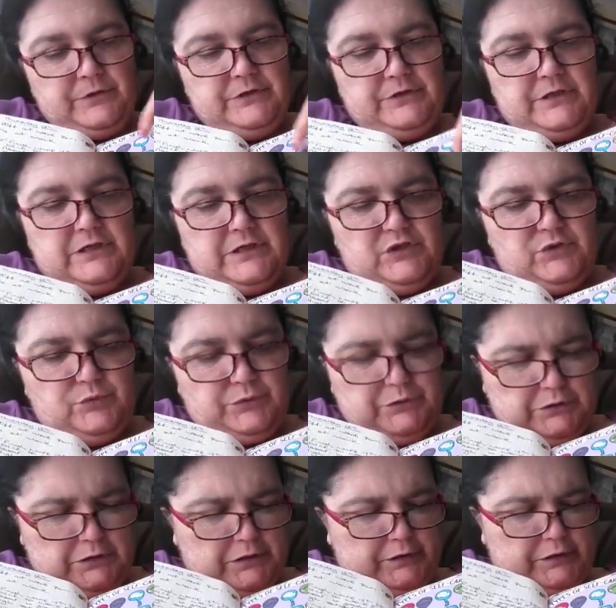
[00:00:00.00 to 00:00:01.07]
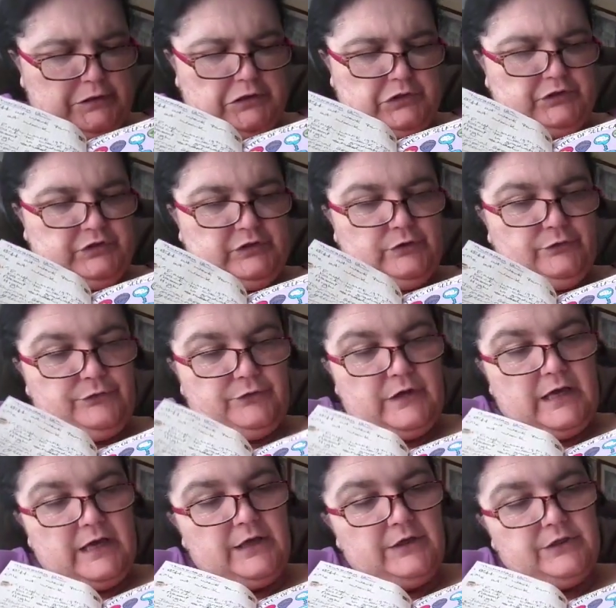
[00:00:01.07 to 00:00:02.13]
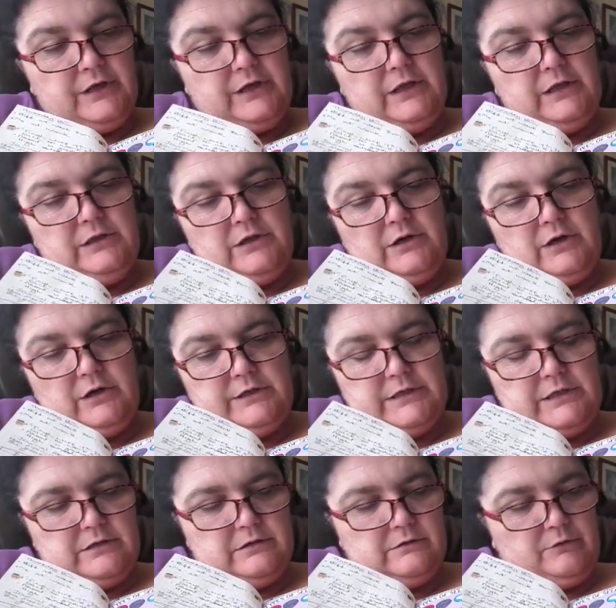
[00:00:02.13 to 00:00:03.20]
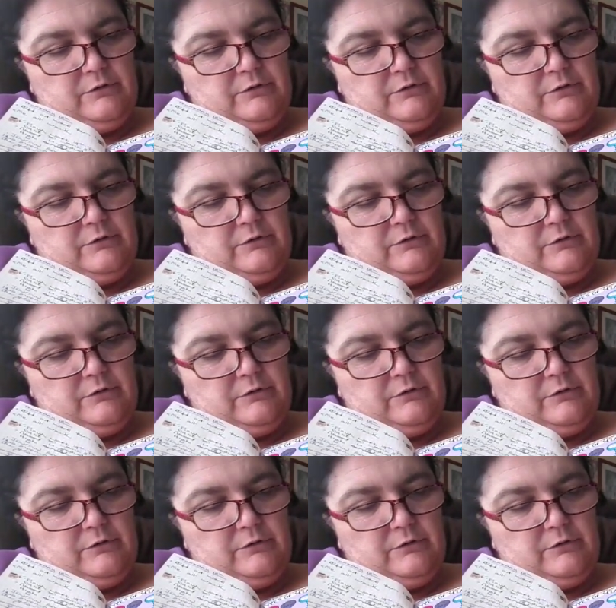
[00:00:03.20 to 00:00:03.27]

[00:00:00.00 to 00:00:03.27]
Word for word: So this was a self-care thing that I did,